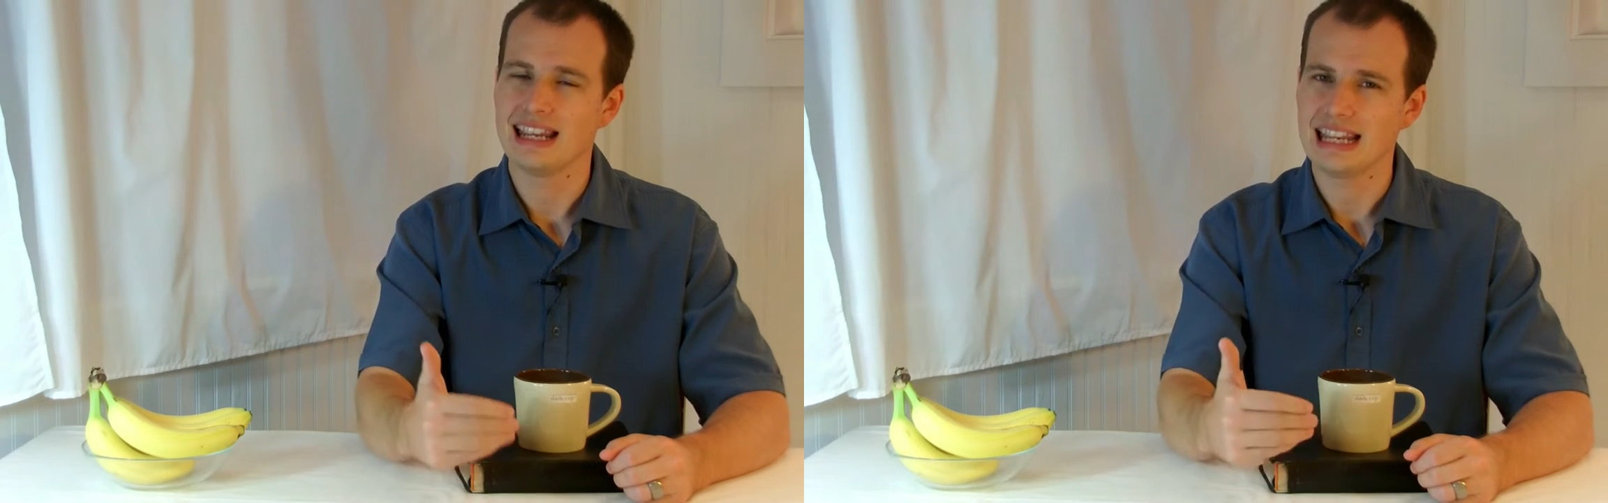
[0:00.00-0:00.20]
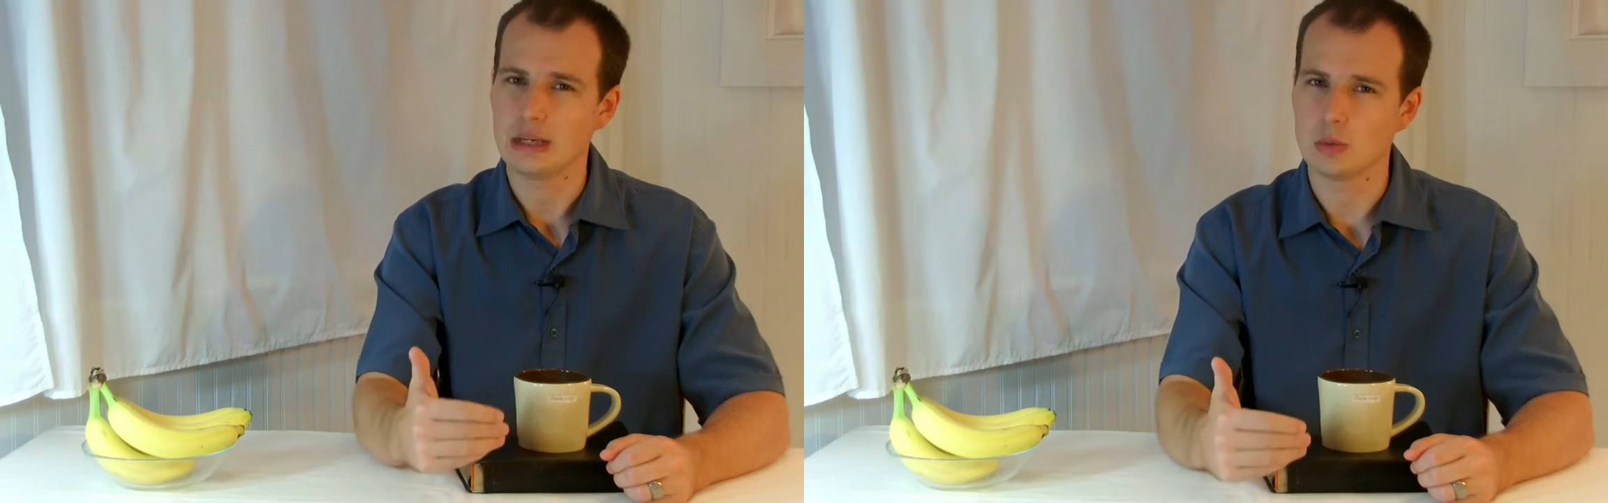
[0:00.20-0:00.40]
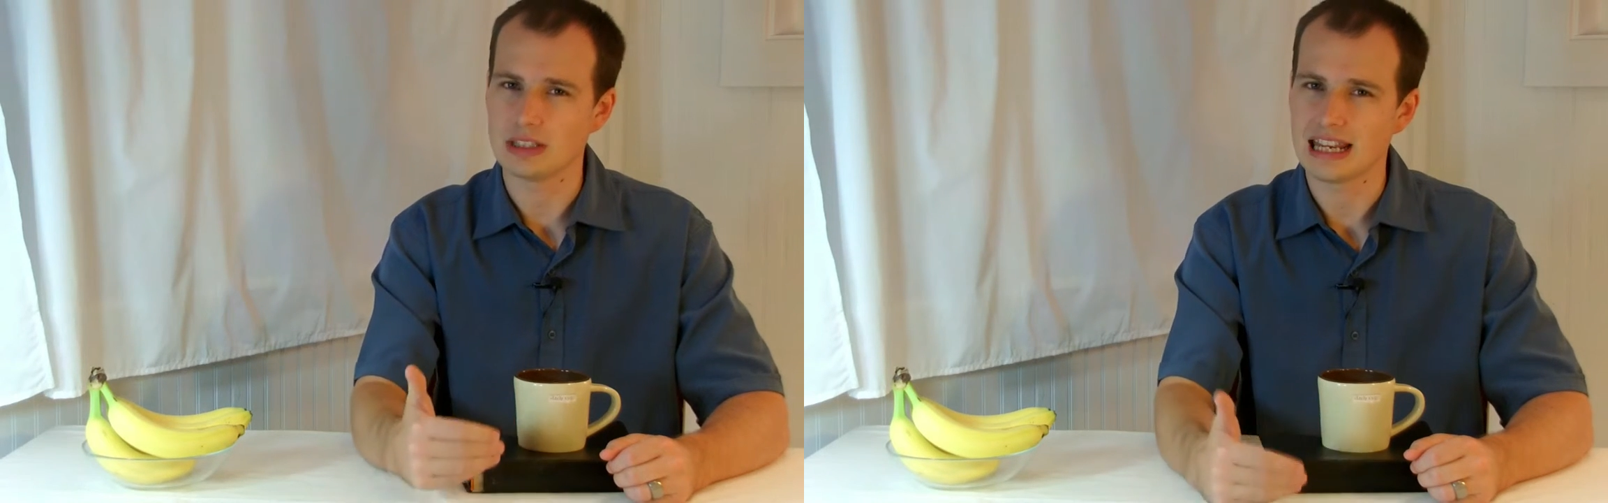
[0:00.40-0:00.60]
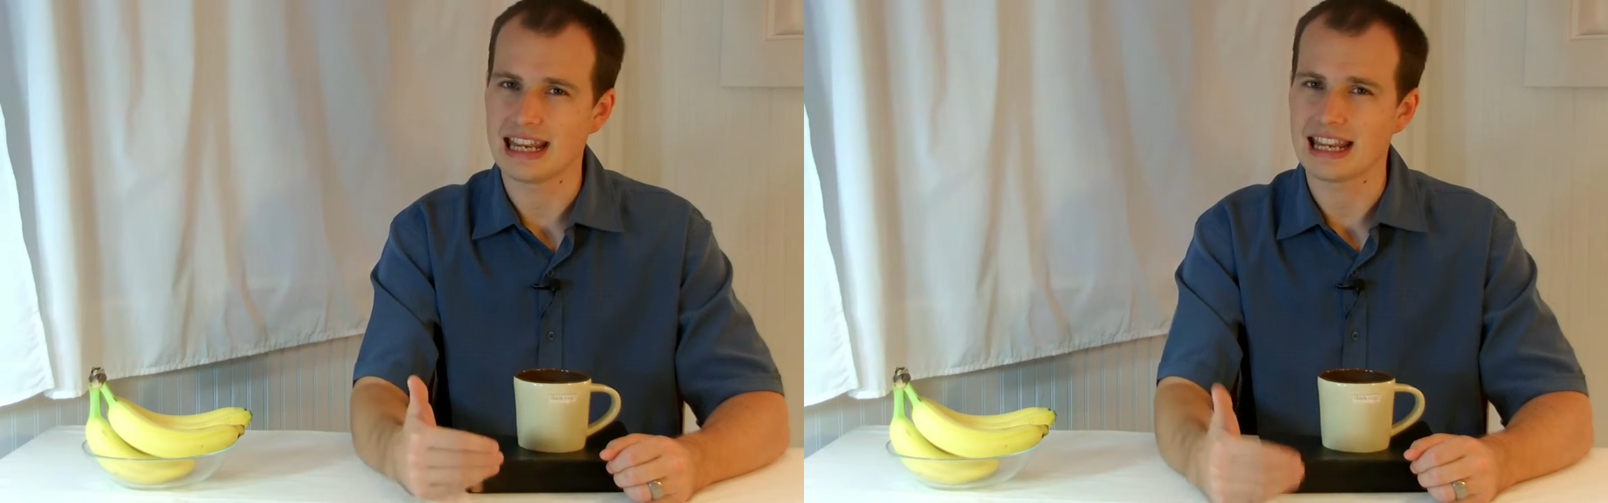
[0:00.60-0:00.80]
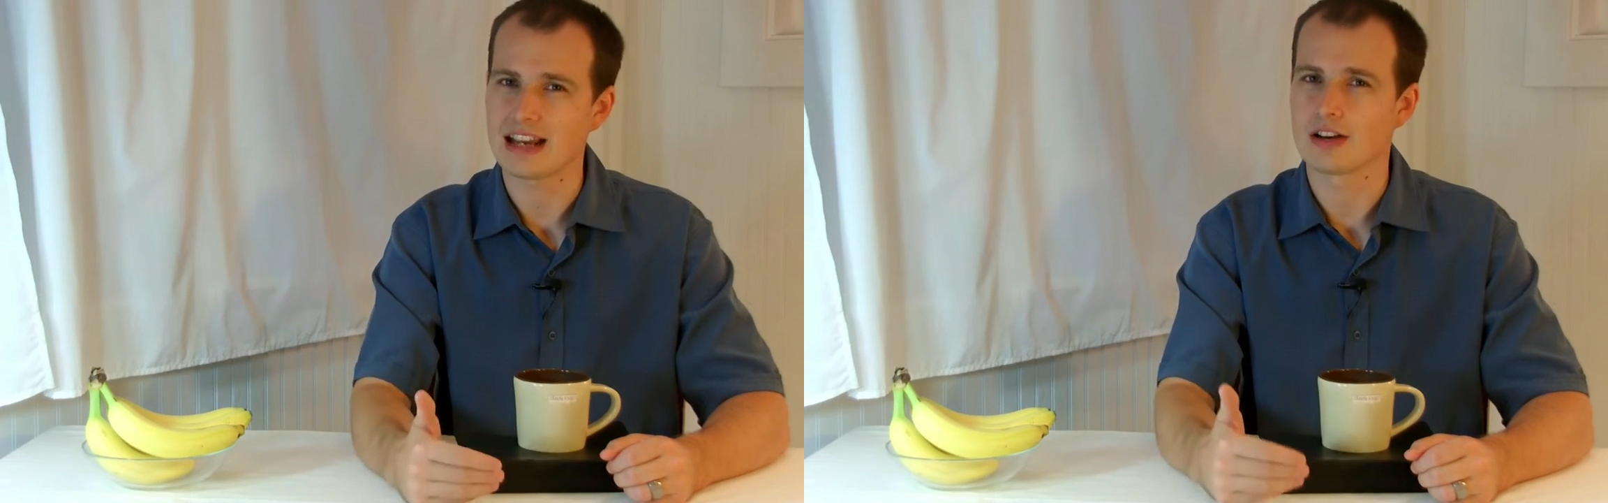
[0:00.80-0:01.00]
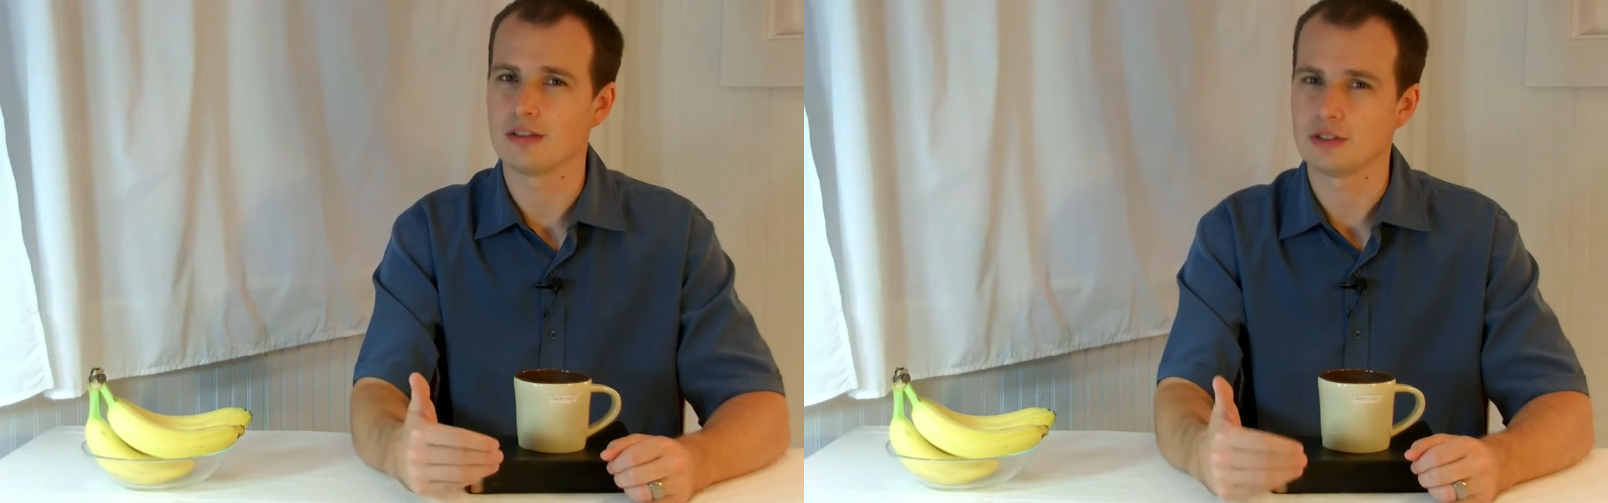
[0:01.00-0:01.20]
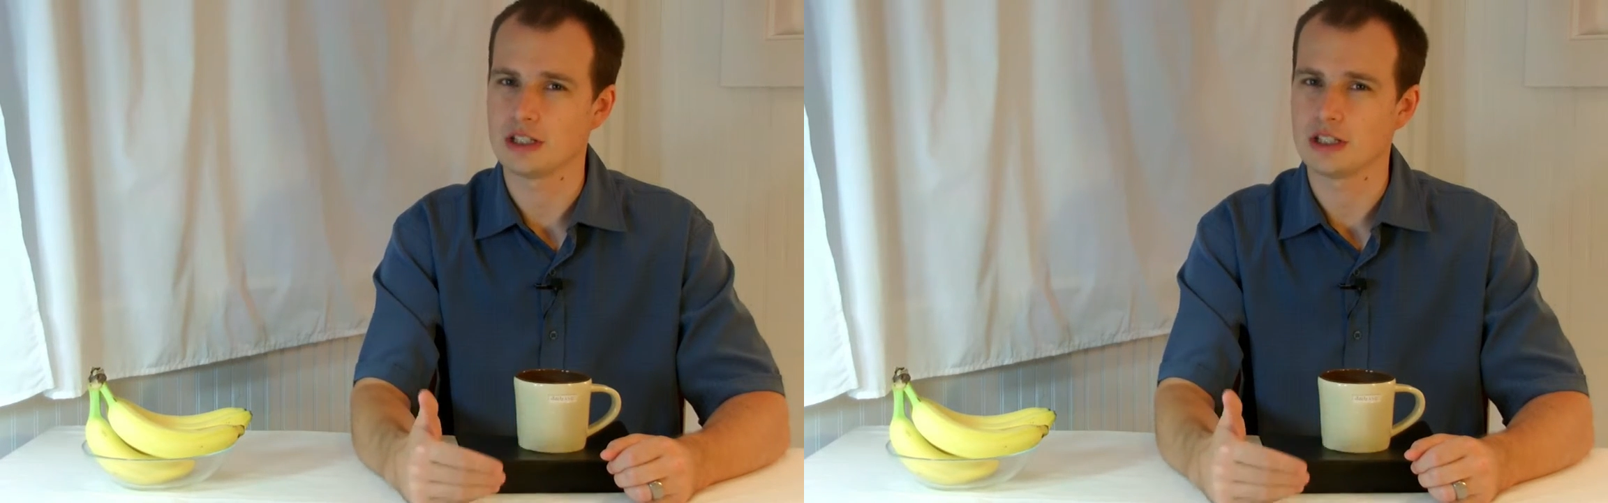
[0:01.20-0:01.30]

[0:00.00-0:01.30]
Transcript: he will take care of